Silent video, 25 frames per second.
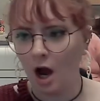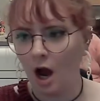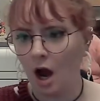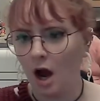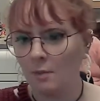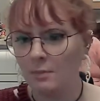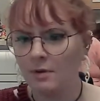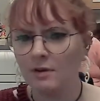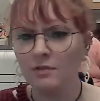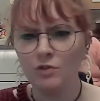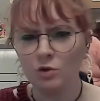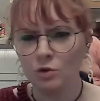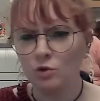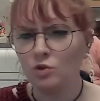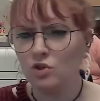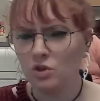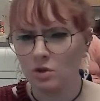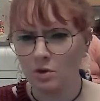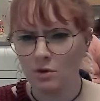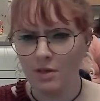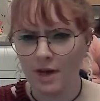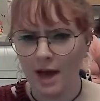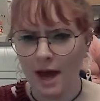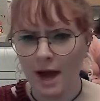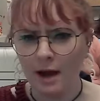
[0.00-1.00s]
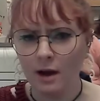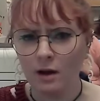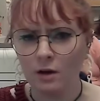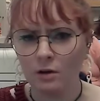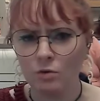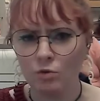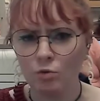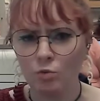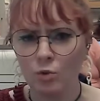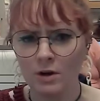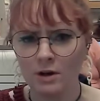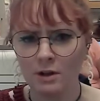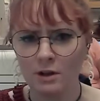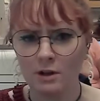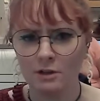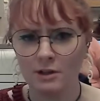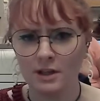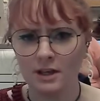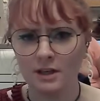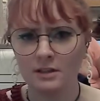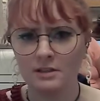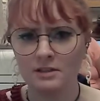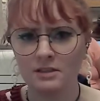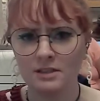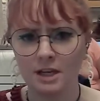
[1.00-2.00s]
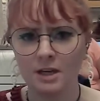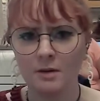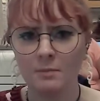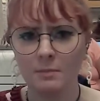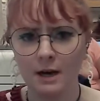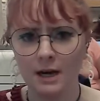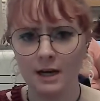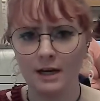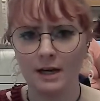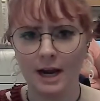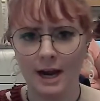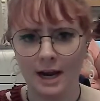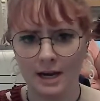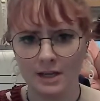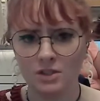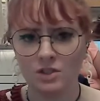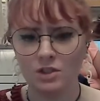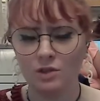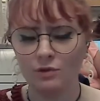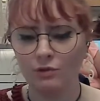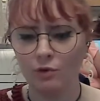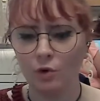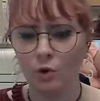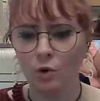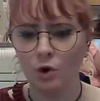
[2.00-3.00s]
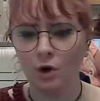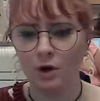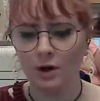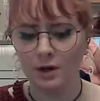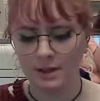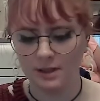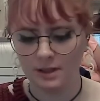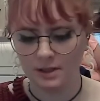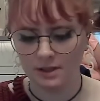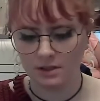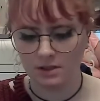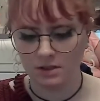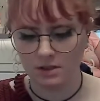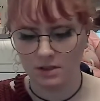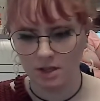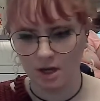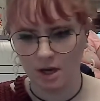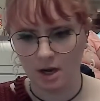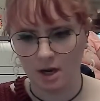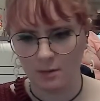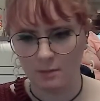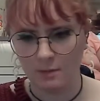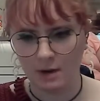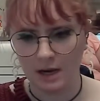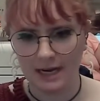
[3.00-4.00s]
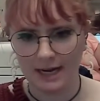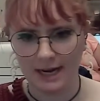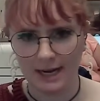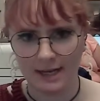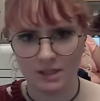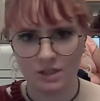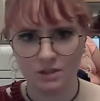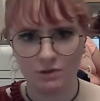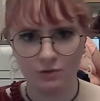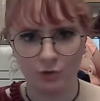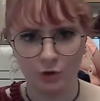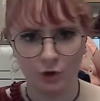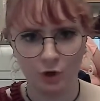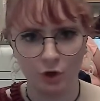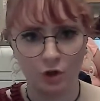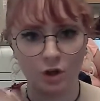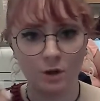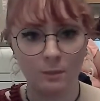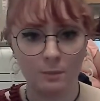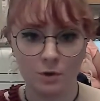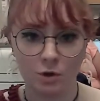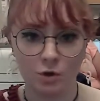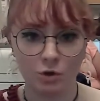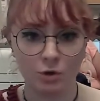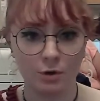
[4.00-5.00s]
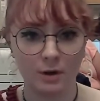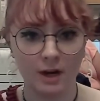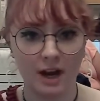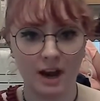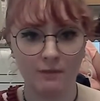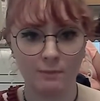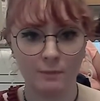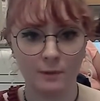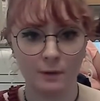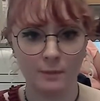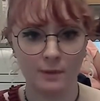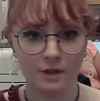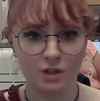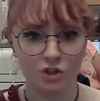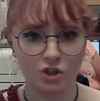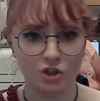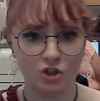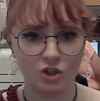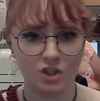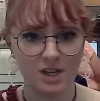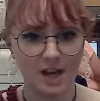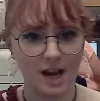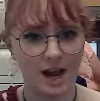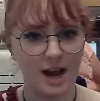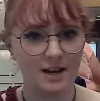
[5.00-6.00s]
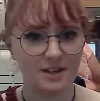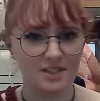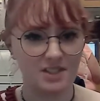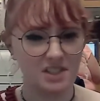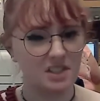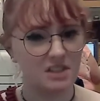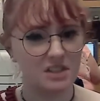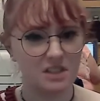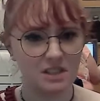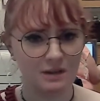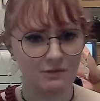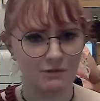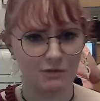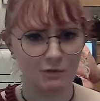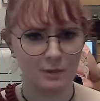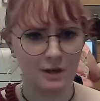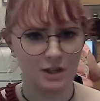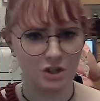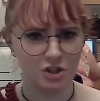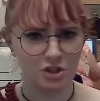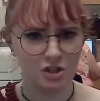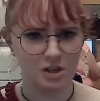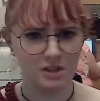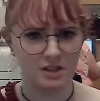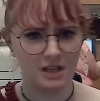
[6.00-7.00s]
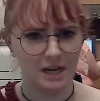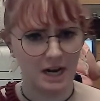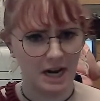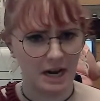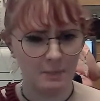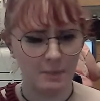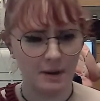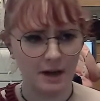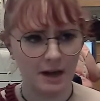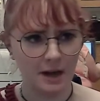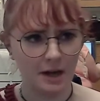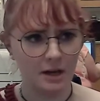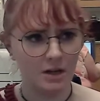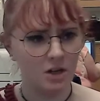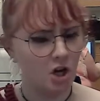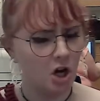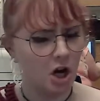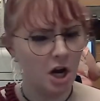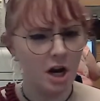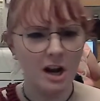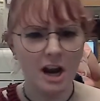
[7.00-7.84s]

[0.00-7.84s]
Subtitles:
If you do that, one of the things that it might ask for is, it might ask for your computer to have permission to access the information on the iPad.